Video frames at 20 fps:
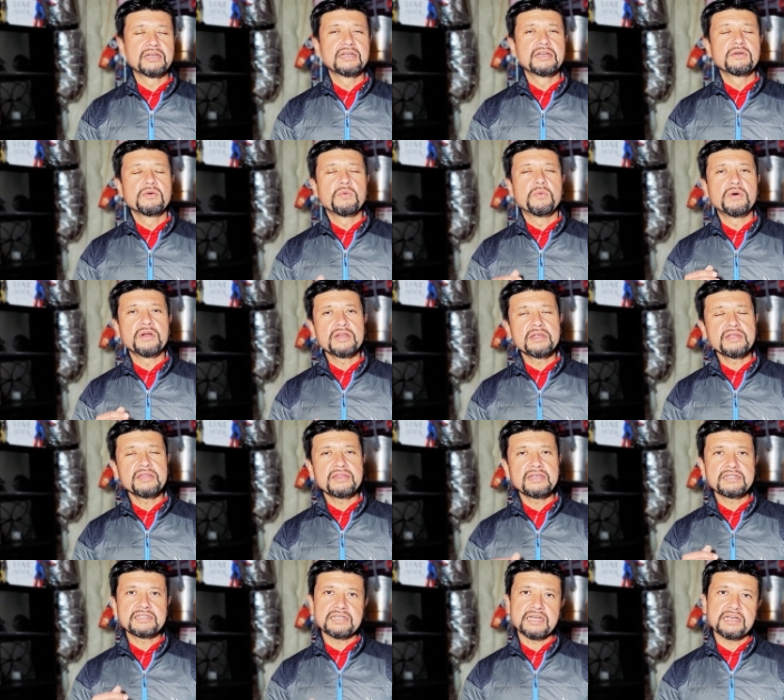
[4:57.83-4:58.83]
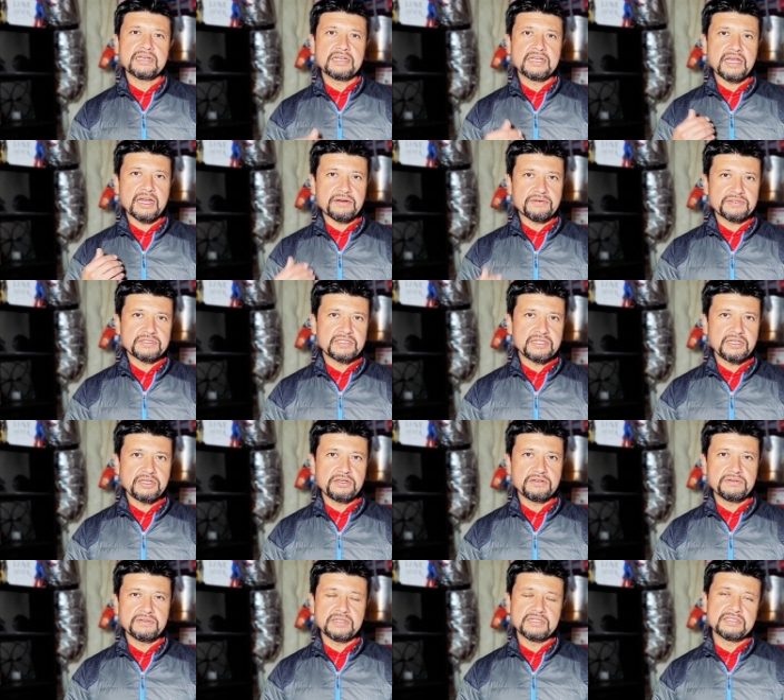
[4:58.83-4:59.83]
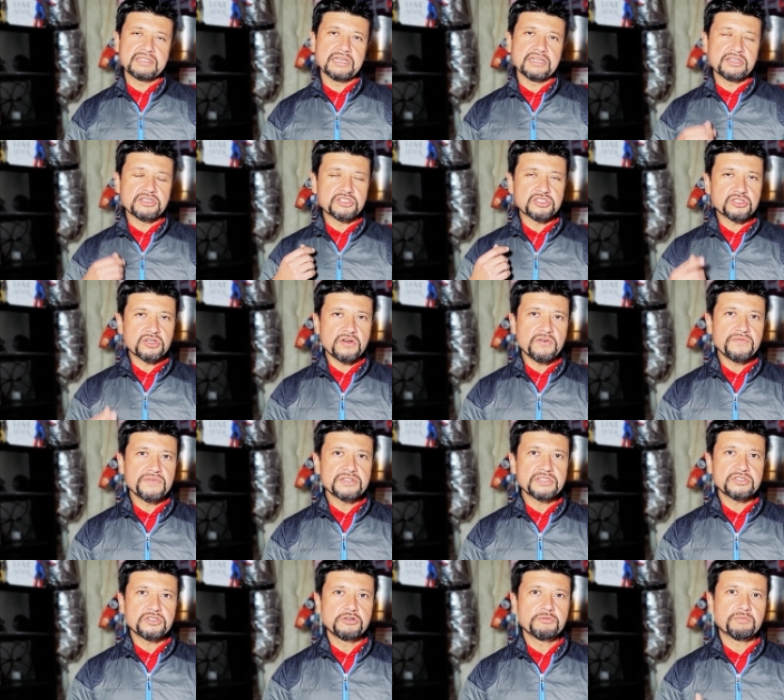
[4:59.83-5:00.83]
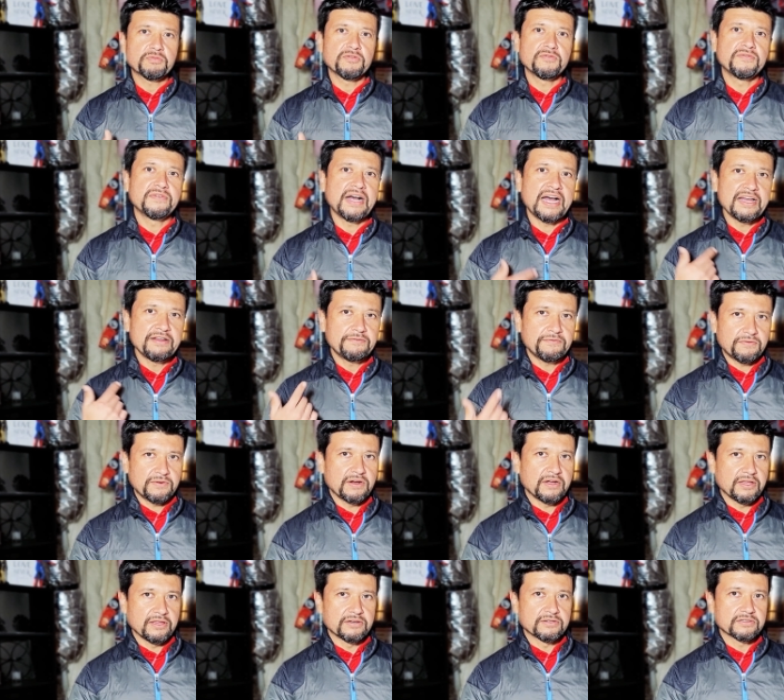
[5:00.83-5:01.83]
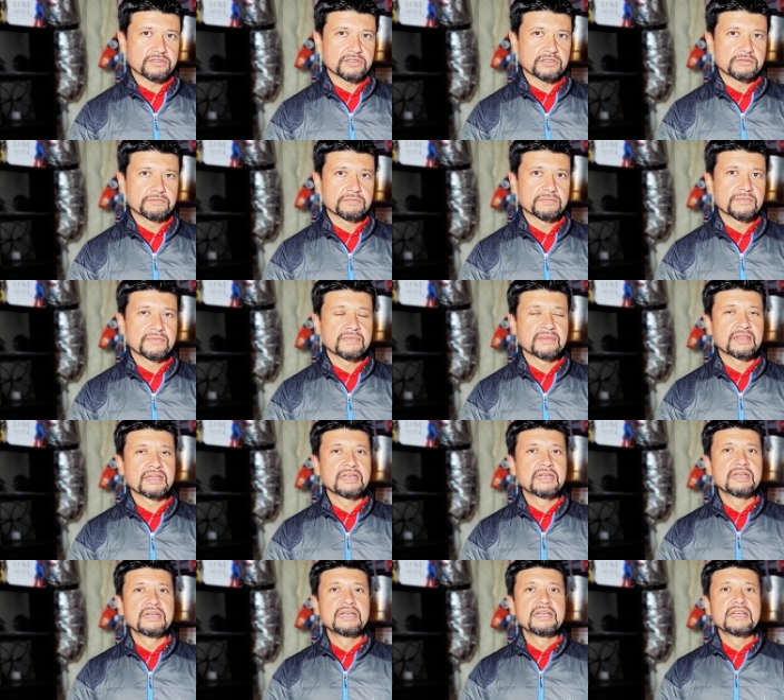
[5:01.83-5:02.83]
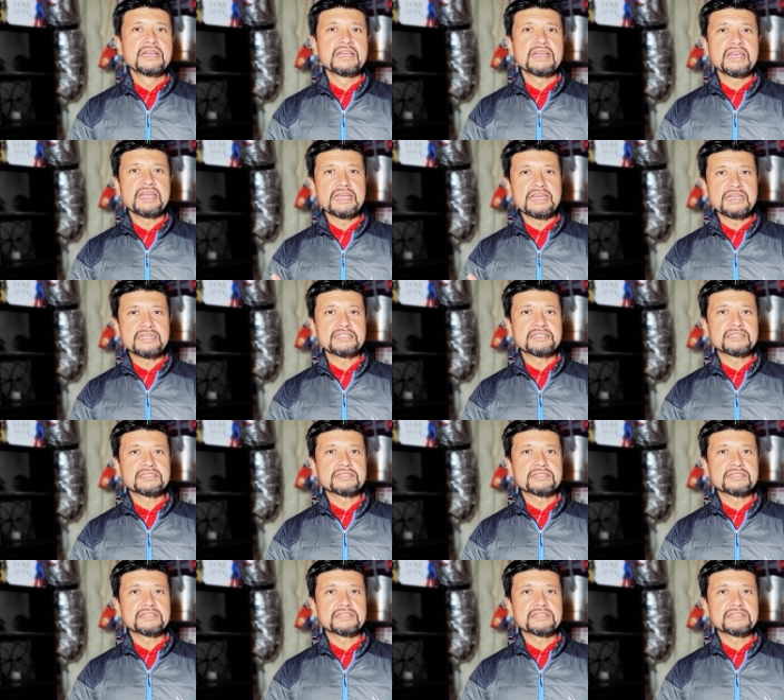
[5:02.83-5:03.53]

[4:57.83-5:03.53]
one of the things I can guarantee you is that the service you provide for others is